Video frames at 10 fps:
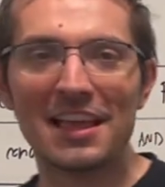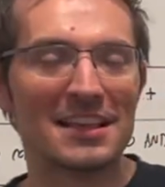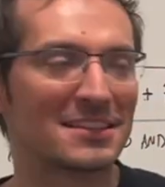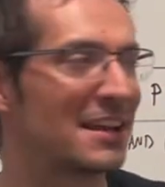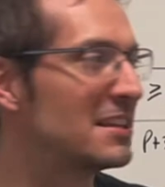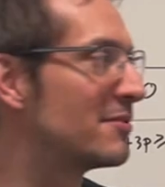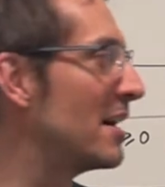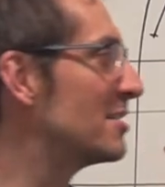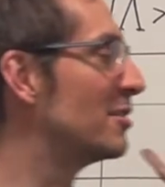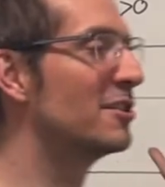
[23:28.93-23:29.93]

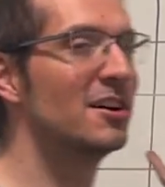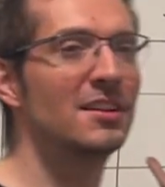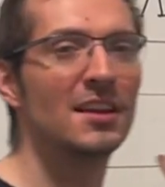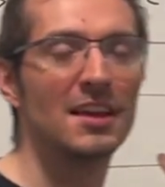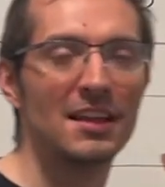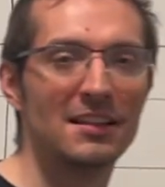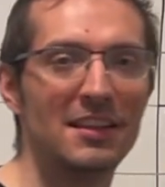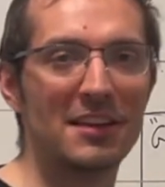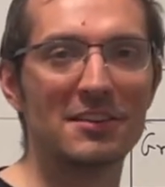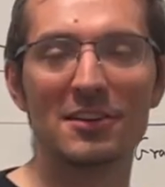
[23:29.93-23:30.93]
satisfies or not the
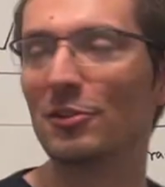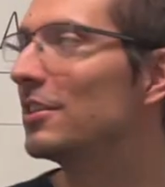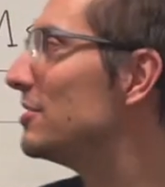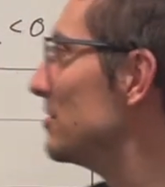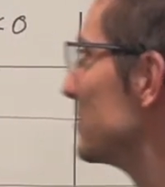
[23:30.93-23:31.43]
energy conditions.